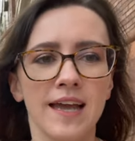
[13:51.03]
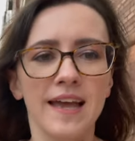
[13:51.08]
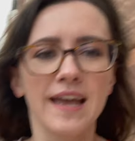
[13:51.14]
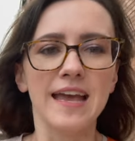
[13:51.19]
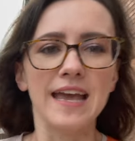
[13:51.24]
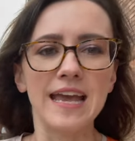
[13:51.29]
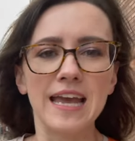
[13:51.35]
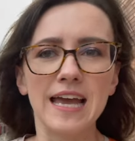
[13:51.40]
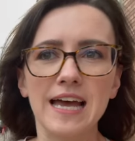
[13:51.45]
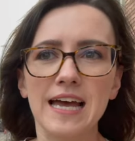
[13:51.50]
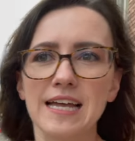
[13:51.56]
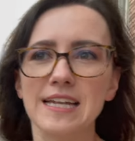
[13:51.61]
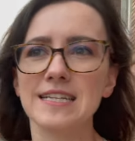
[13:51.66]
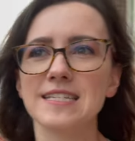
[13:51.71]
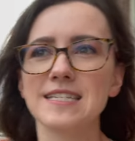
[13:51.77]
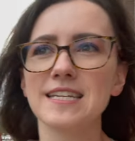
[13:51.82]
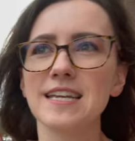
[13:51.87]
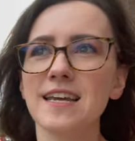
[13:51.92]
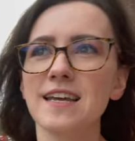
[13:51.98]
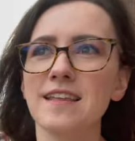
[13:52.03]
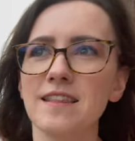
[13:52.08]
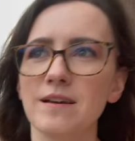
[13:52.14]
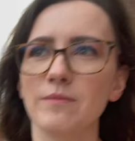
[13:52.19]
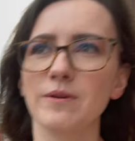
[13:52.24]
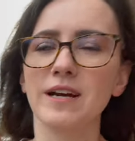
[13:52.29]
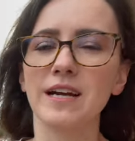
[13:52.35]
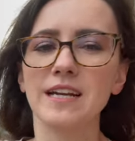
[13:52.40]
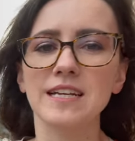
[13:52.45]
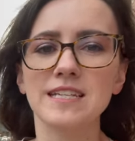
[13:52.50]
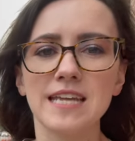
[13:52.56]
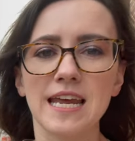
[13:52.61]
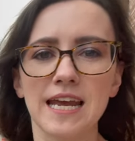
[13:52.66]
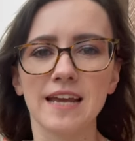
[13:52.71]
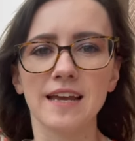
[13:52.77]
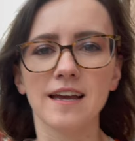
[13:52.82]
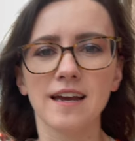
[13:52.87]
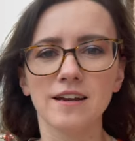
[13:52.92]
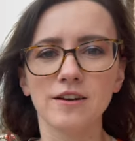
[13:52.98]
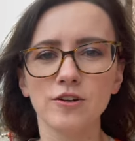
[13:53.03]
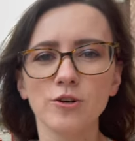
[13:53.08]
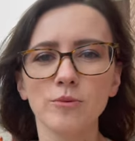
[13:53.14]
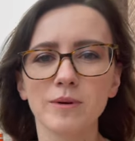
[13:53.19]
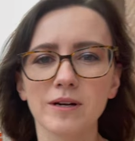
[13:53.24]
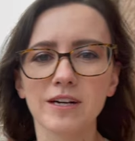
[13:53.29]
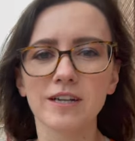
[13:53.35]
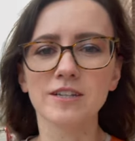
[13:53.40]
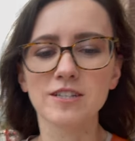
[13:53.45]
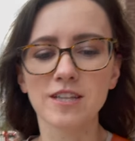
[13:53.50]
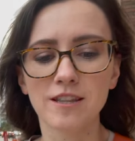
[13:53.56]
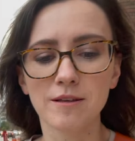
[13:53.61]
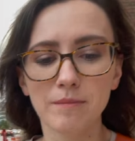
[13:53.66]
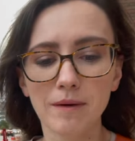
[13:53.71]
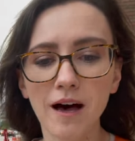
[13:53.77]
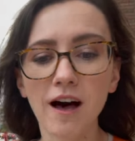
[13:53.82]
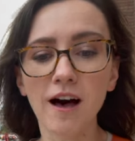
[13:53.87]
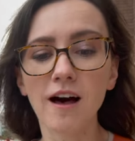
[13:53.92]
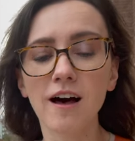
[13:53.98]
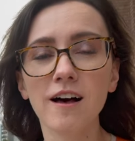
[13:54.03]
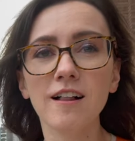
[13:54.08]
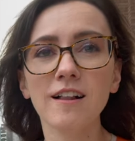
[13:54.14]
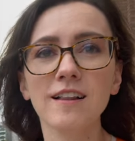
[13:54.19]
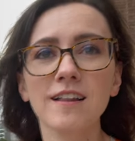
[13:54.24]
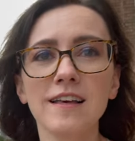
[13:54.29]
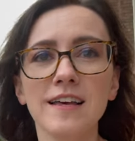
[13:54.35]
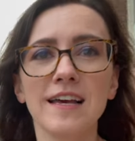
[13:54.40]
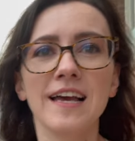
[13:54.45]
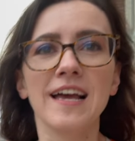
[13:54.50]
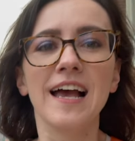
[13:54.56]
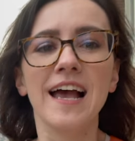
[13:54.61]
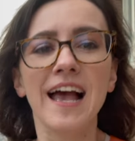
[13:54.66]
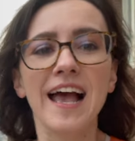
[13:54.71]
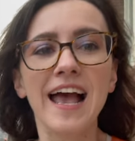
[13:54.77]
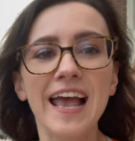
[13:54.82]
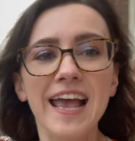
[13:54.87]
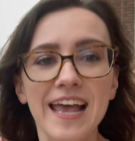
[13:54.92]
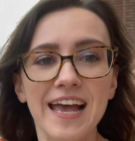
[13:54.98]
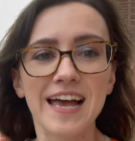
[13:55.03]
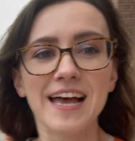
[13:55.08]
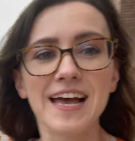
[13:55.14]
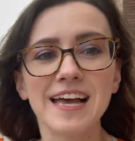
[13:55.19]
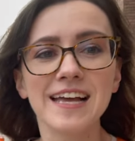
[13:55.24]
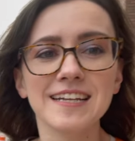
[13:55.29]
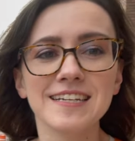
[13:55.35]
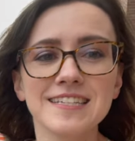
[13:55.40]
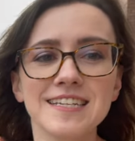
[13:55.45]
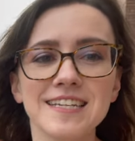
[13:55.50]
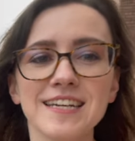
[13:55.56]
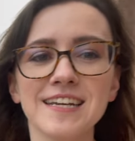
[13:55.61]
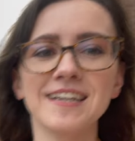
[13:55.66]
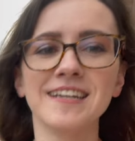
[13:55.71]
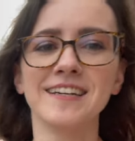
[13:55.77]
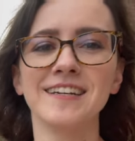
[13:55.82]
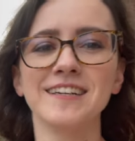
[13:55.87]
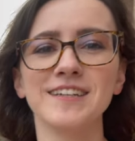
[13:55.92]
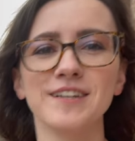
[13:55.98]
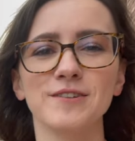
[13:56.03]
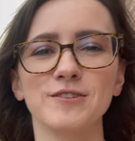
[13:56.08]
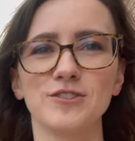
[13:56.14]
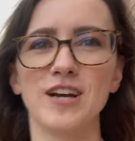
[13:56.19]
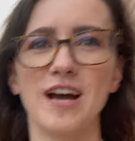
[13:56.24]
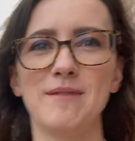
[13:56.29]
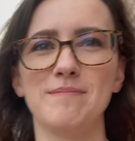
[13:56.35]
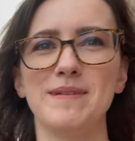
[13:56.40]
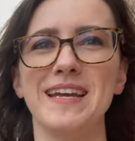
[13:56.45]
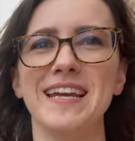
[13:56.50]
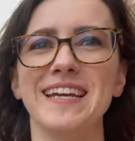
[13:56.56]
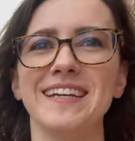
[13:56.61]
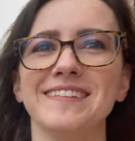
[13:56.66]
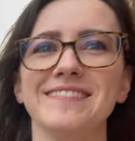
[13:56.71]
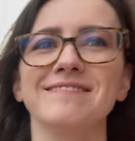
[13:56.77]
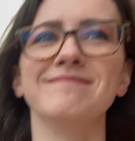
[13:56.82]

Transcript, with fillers: And then we're gonna take an Uber to the mall and go shopping.